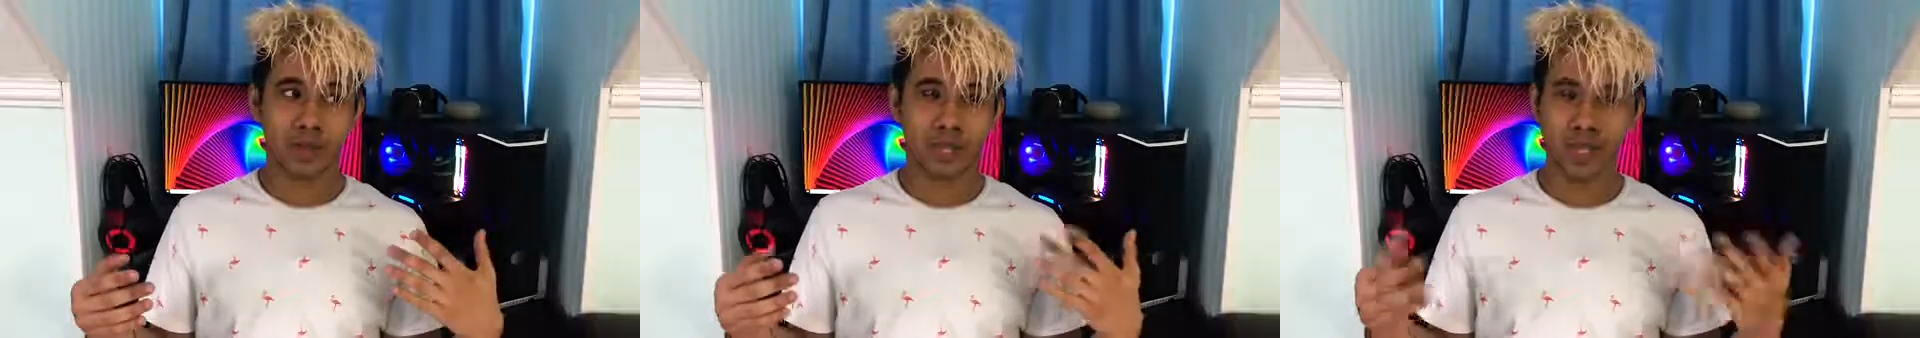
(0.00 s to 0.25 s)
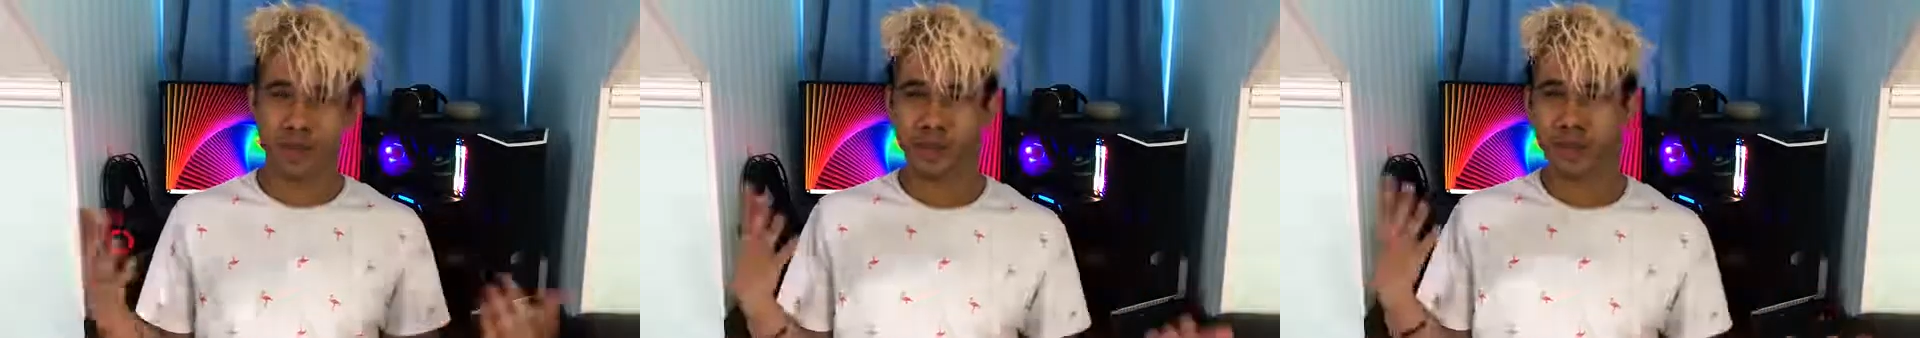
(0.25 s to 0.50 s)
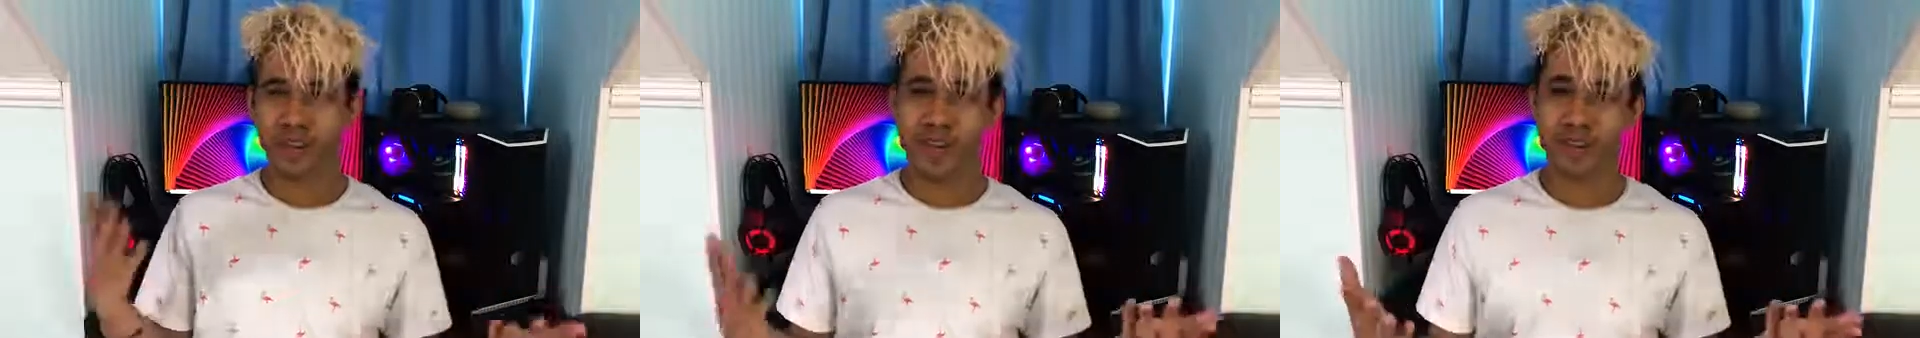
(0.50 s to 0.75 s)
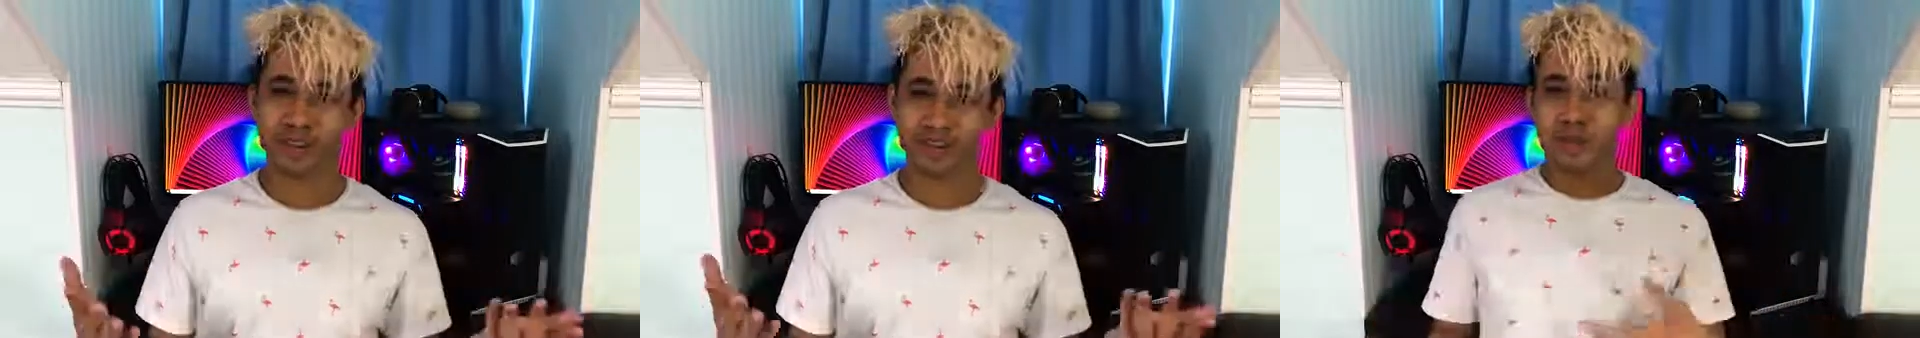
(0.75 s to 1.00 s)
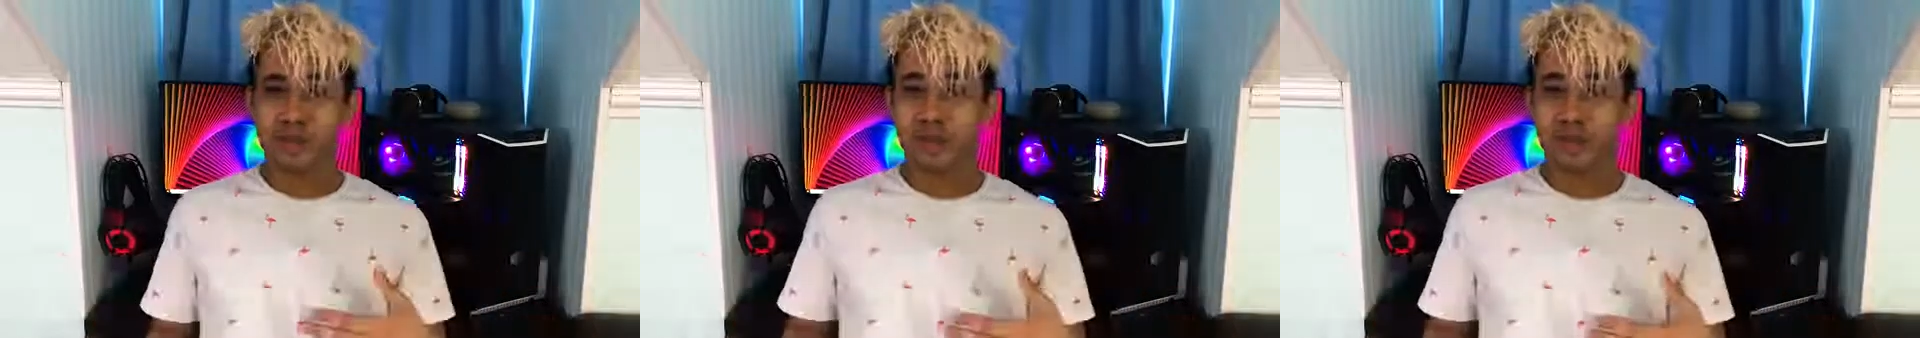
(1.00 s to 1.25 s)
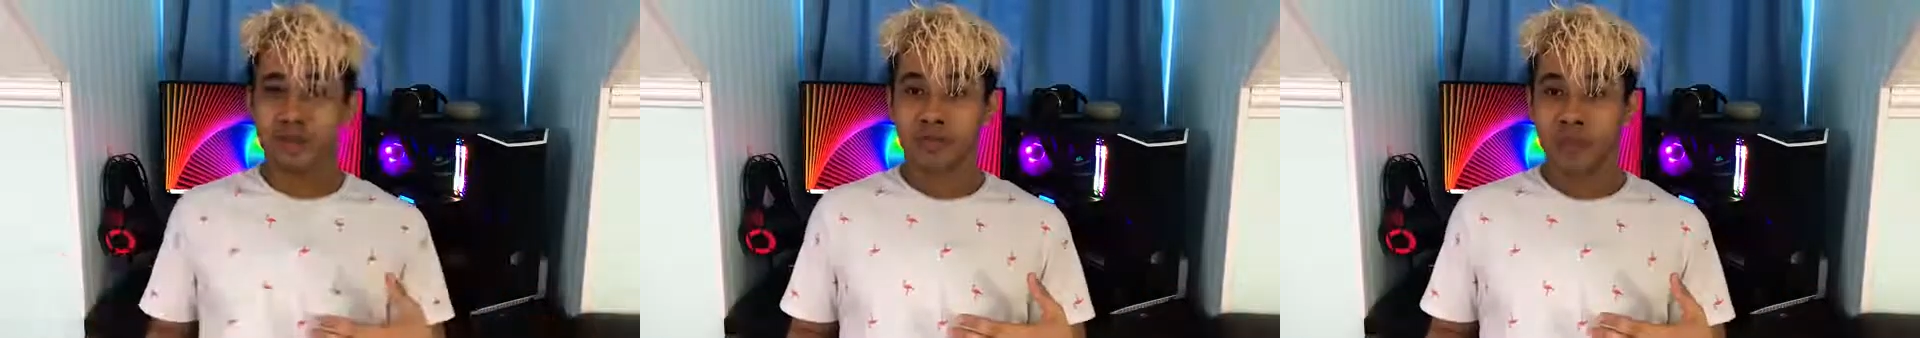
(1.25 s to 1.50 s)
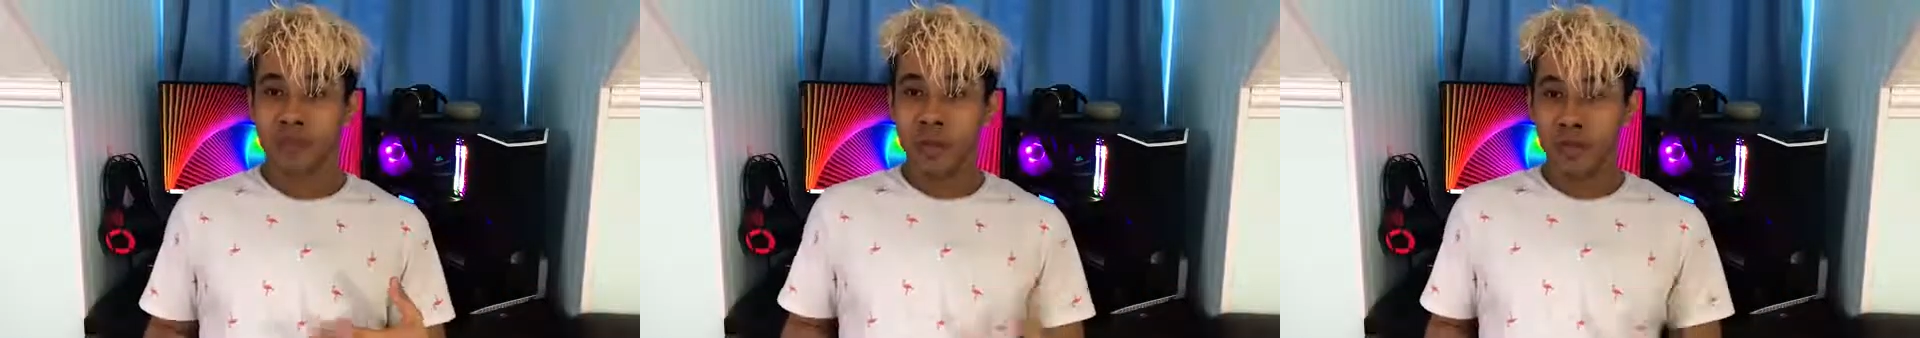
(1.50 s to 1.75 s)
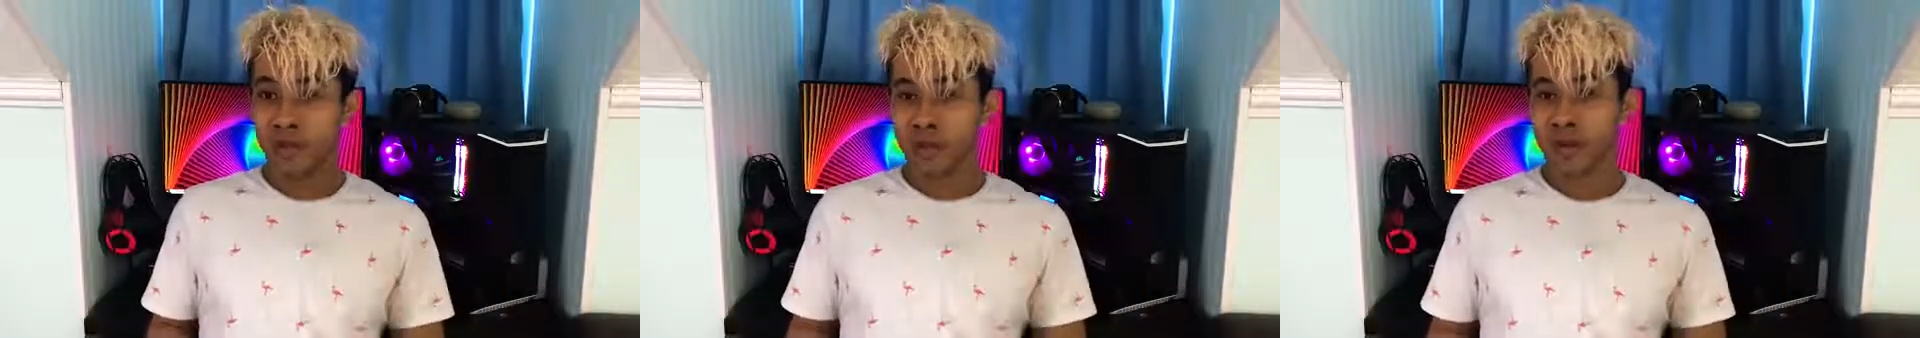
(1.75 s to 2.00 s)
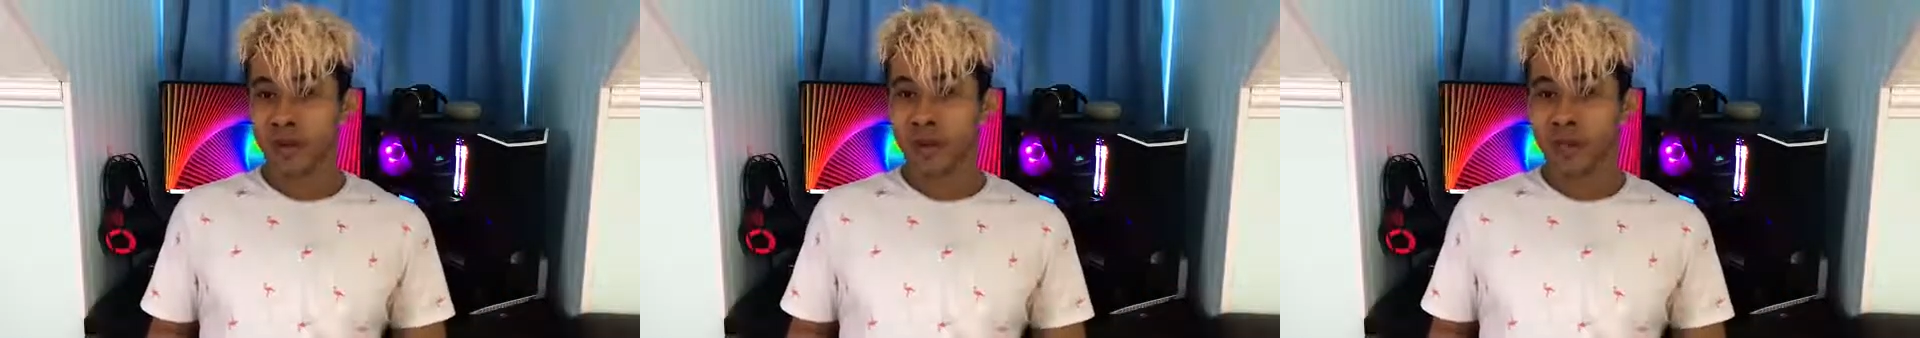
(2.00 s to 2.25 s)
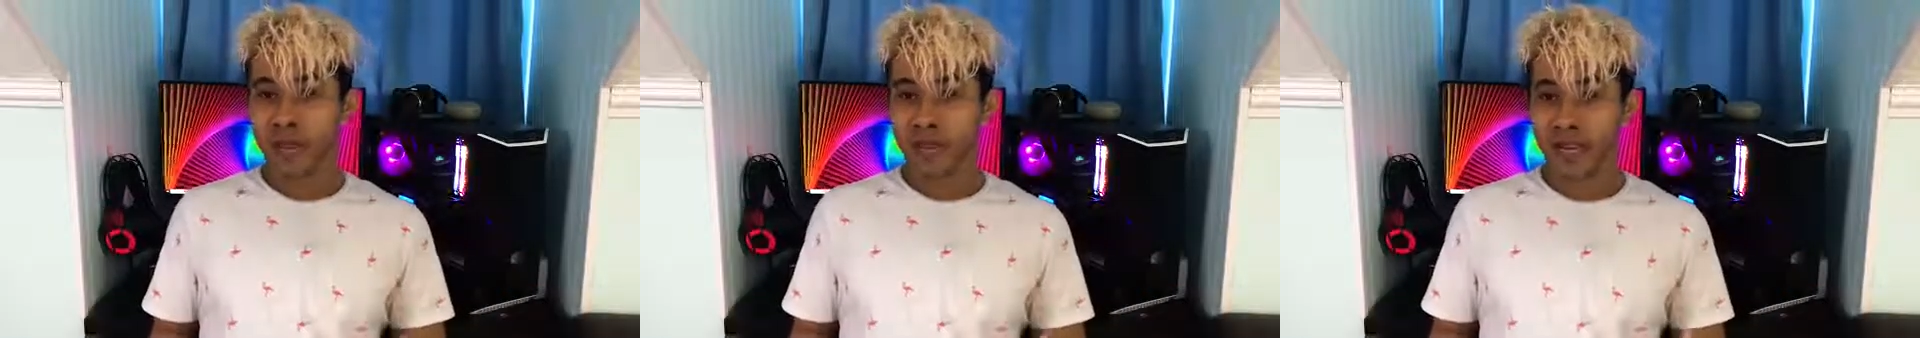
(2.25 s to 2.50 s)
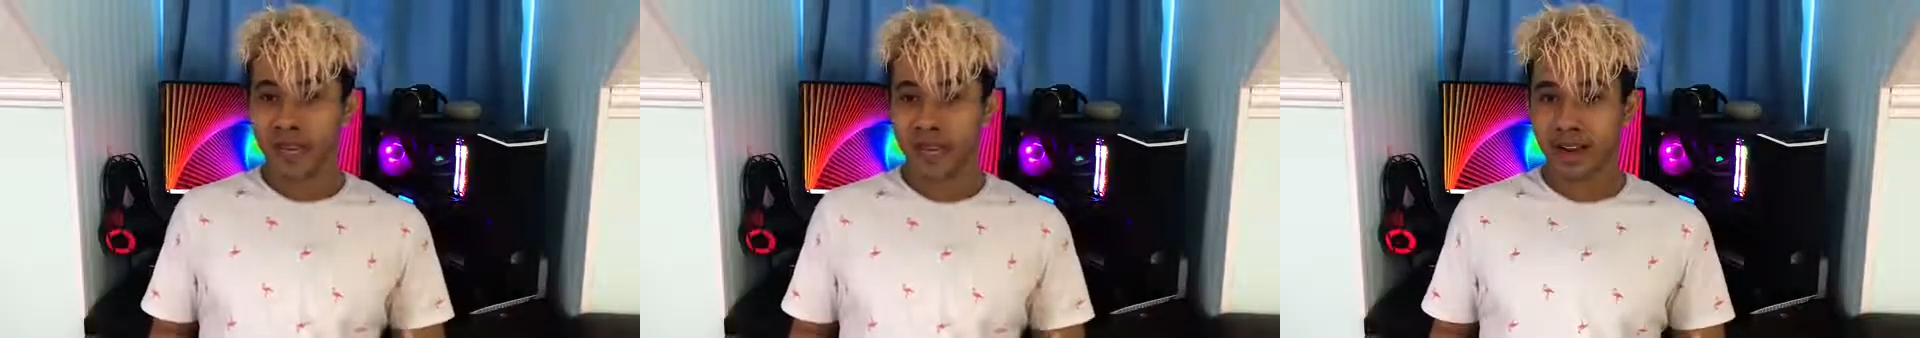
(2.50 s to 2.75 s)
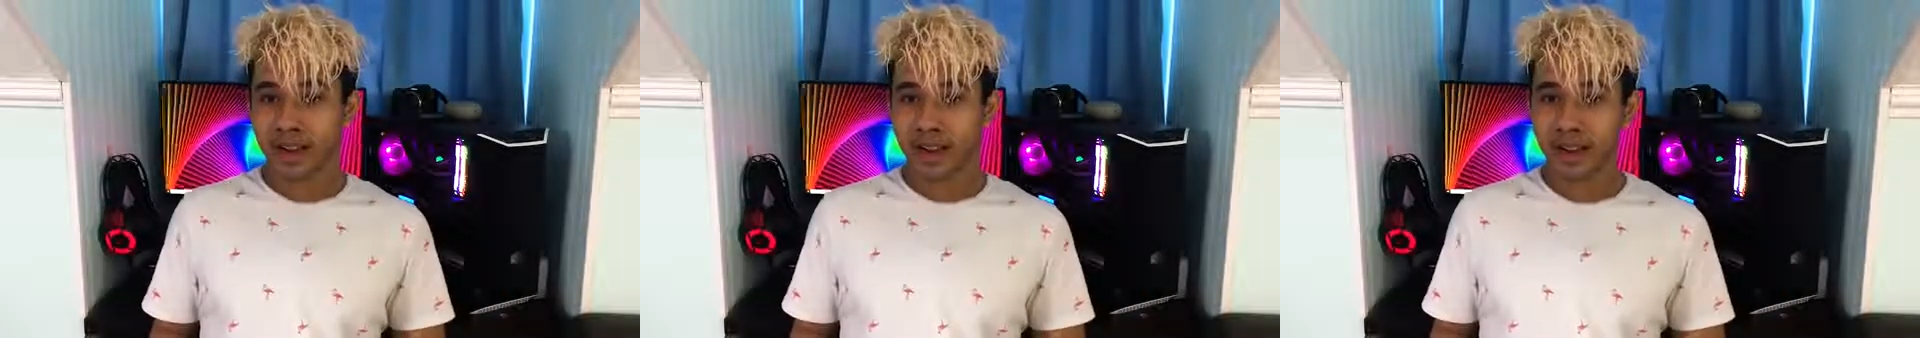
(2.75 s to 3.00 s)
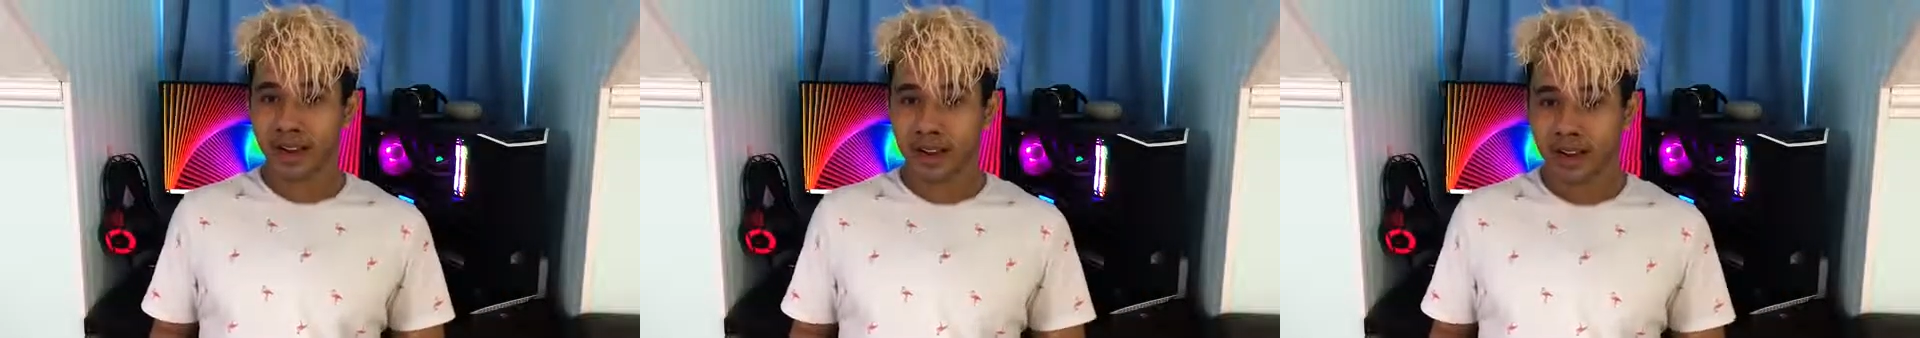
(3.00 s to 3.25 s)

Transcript: deeper dive. So for the people who are sitting here like,